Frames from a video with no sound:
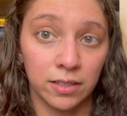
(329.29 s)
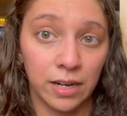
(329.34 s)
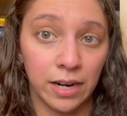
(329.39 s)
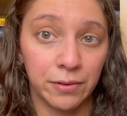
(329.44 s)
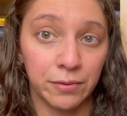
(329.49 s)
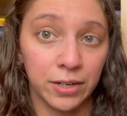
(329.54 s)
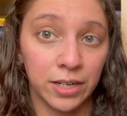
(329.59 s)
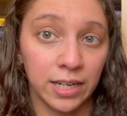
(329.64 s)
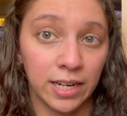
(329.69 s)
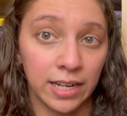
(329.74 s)
I
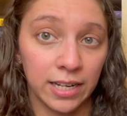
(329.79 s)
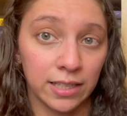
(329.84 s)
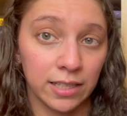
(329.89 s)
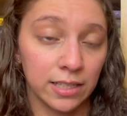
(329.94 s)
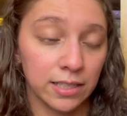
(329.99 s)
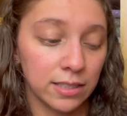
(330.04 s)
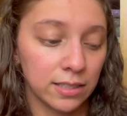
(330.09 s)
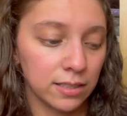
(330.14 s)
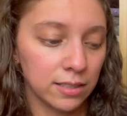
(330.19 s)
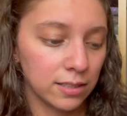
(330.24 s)
really like
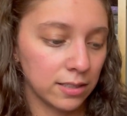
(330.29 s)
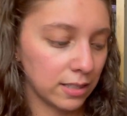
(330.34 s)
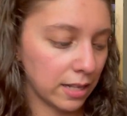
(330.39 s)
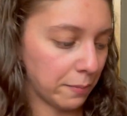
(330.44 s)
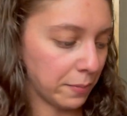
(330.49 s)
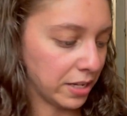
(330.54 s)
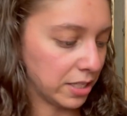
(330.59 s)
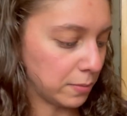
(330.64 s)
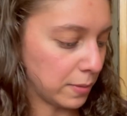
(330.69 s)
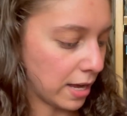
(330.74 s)
this.
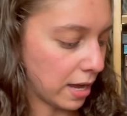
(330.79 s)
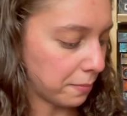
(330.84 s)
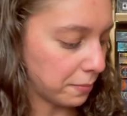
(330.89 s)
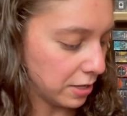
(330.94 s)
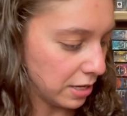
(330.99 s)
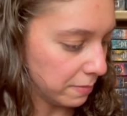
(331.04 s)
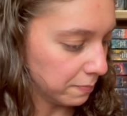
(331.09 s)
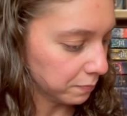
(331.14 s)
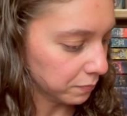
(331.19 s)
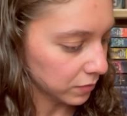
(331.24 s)
That makes me
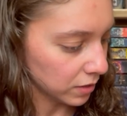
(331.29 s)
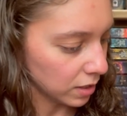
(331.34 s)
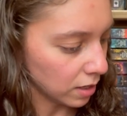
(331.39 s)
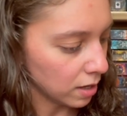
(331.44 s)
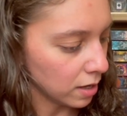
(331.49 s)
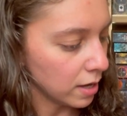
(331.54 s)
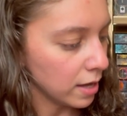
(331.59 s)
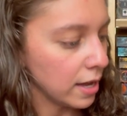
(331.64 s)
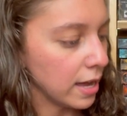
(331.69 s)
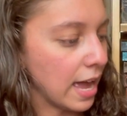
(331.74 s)
happy.
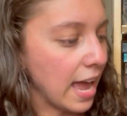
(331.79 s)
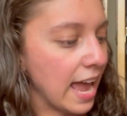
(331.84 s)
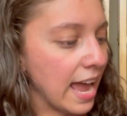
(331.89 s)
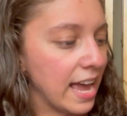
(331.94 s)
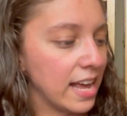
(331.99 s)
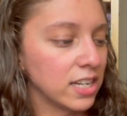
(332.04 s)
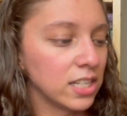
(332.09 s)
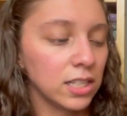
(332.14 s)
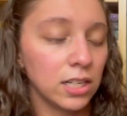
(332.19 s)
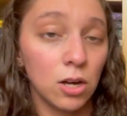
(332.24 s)

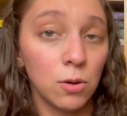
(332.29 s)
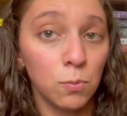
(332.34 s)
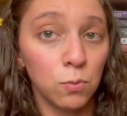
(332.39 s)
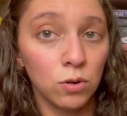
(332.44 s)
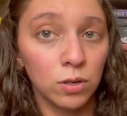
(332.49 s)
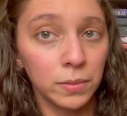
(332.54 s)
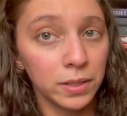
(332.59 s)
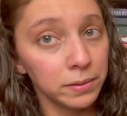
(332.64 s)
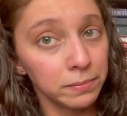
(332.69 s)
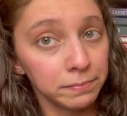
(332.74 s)
Antelope
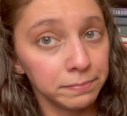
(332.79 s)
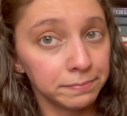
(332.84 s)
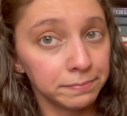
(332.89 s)
Woman.